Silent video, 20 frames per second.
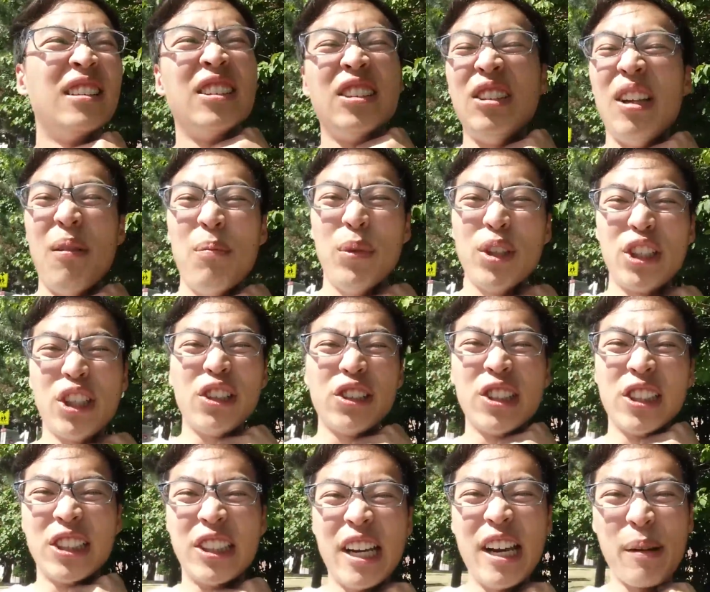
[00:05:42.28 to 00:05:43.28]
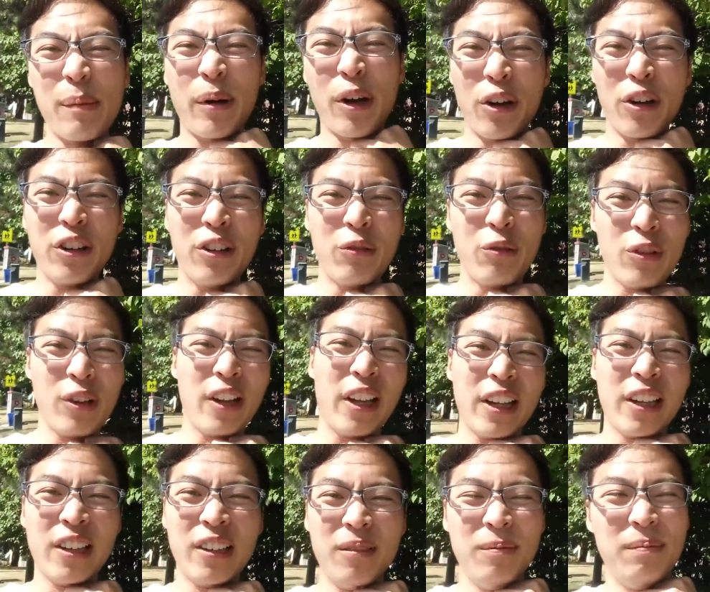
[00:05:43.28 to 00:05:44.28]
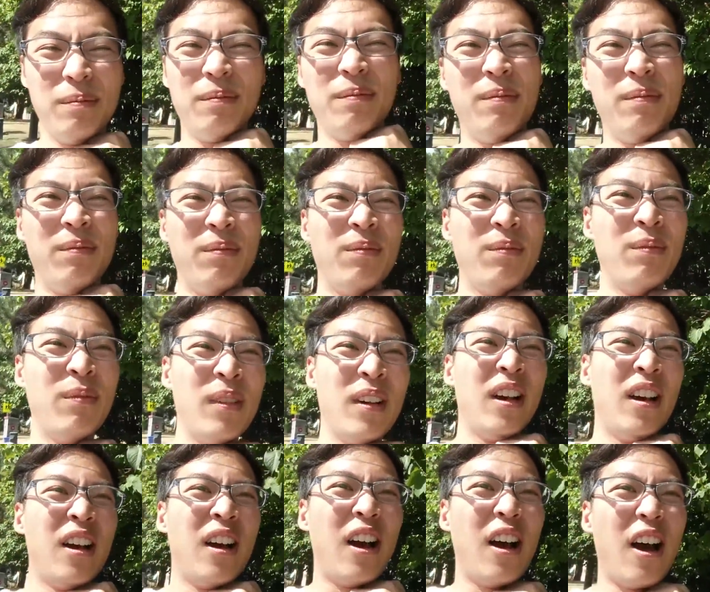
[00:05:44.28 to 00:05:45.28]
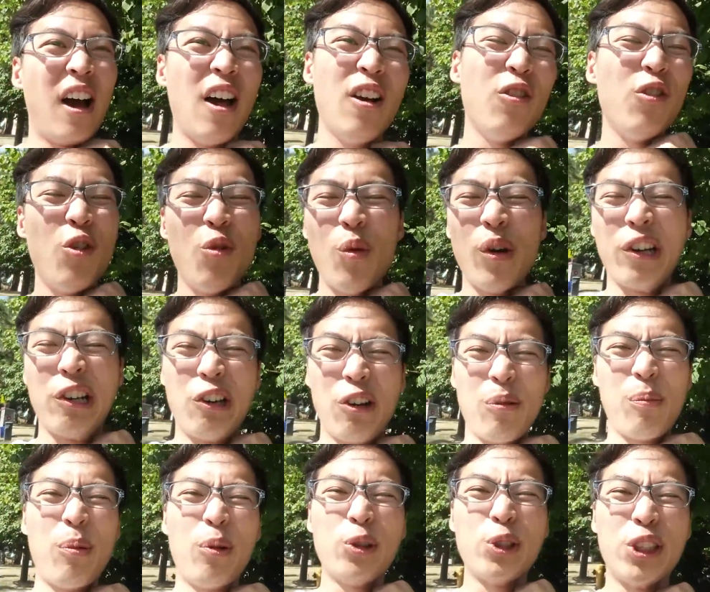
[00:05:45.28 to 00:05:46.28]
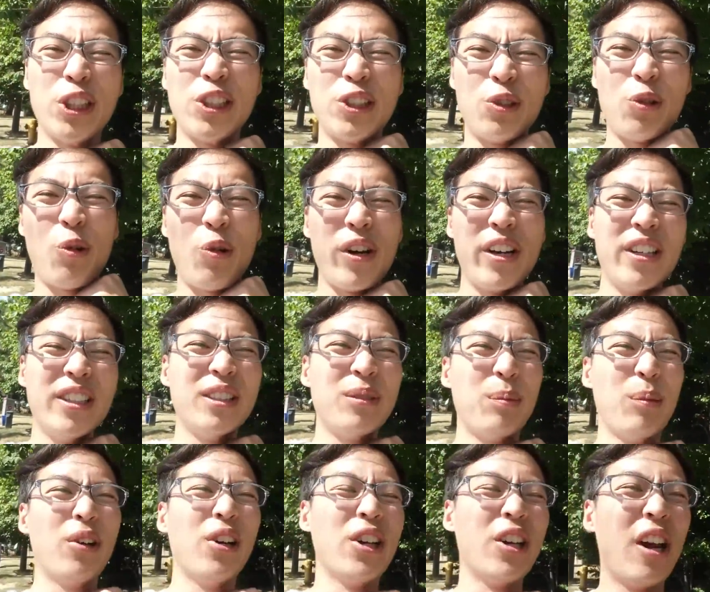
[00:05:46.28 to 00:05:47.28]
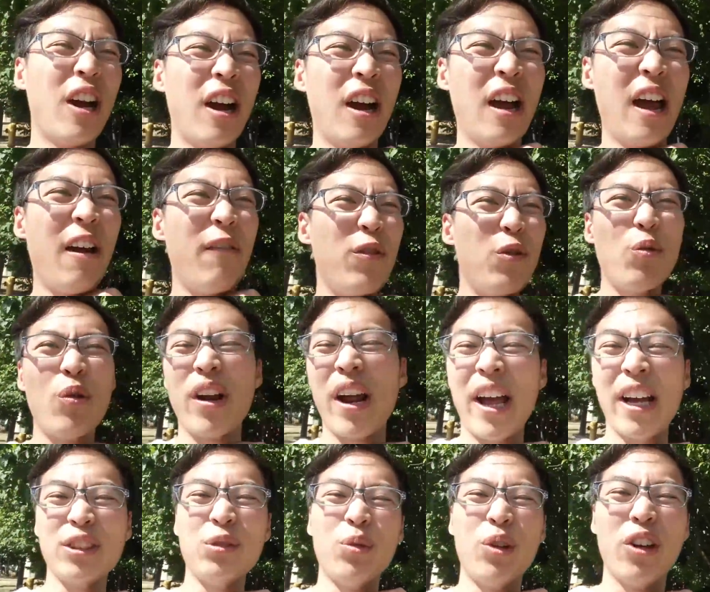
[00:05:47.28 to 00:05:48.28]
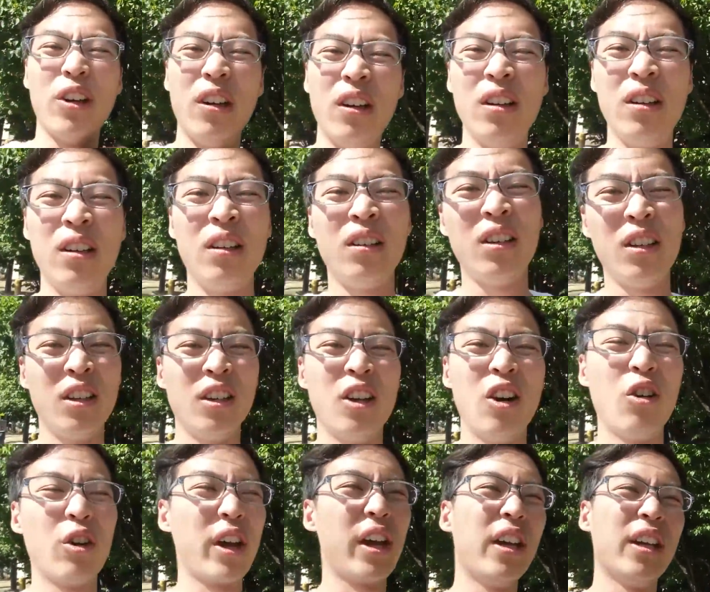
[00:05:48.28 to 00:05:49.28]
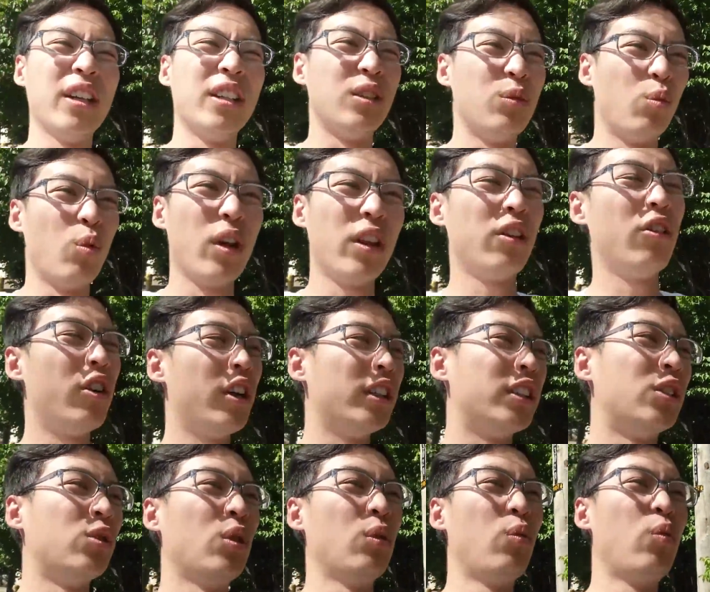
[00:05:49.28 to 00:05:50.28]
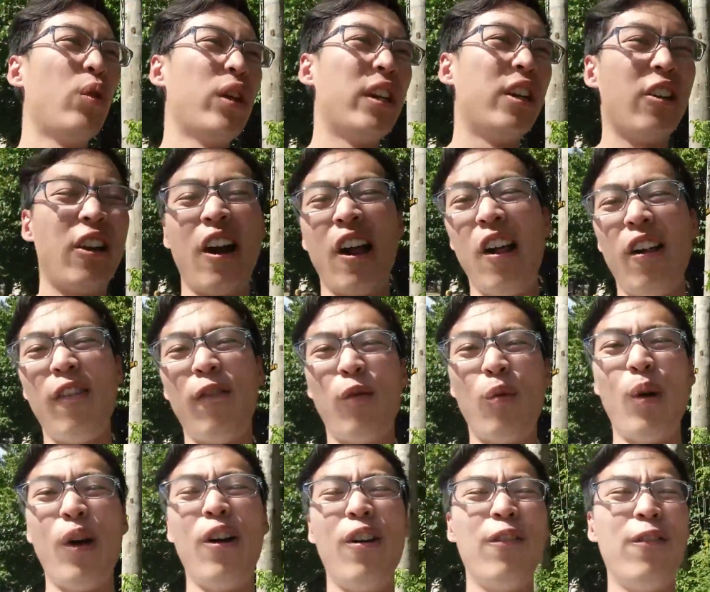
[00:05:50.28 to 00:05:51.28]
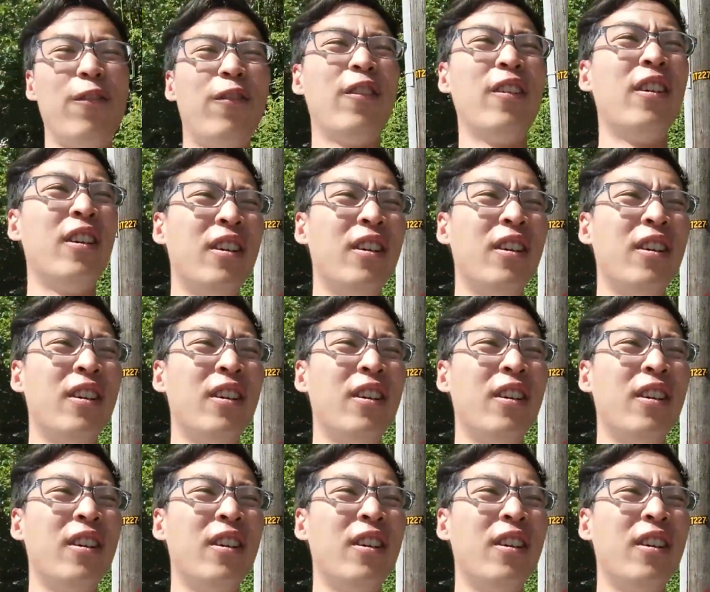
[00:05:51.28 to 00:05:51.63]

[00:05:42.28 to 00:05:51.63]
There's not much else to say about it. Like, I don't know what your bullshit story is, but everyone has one. Okay, it's whether it's in your health, wealth,